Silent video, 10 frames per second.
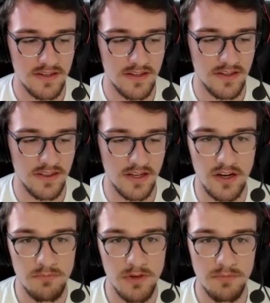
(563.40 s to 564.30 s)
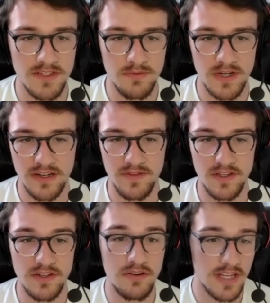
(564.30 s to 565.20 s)
there are moments where if
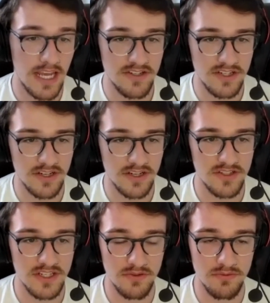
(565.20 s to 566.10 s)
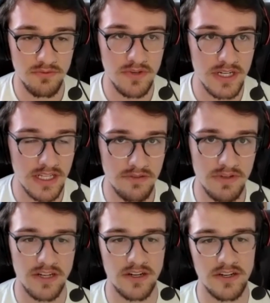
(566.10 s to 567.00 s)
you don't catch her, she could really,
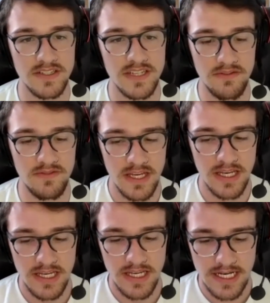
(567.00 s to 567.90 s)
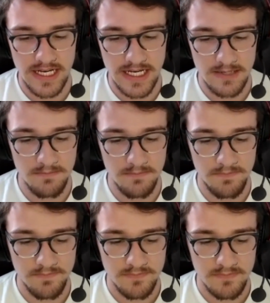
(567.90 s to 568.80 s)
really hurt herself. Um,
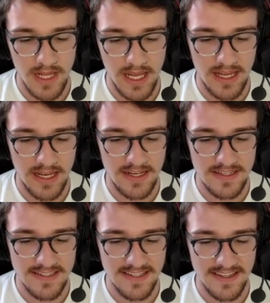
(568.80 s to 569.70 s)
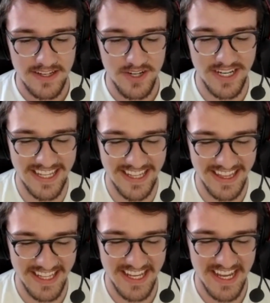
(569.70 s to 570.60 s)
and
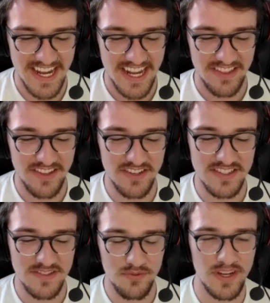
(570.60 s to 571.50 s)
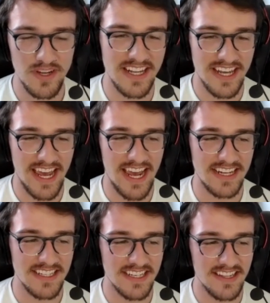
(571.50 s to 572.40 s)
there's this one
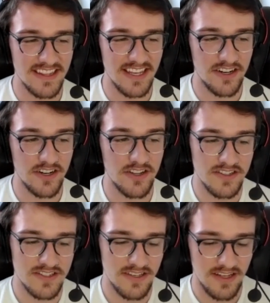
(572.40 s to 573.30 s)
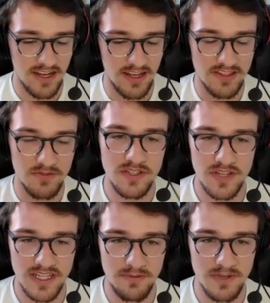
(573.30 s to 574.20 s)
act that, or there's this one
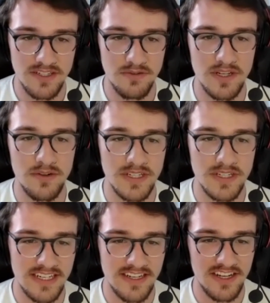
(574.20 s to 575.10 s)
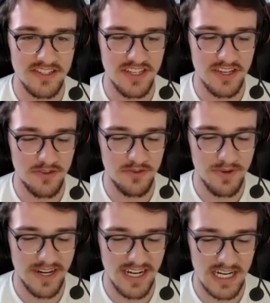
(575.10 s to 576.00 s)
trick that we do in Quartet Adagio
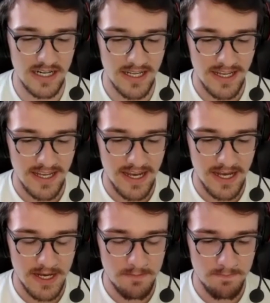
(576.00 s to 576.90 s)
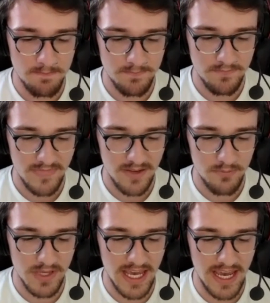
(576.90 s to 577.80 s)
where um,
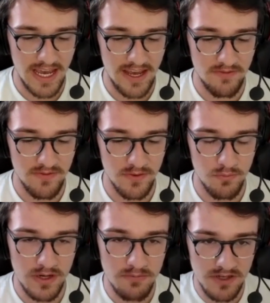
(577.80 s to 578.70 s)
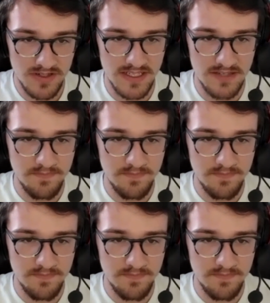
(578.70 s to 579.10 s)
we have one person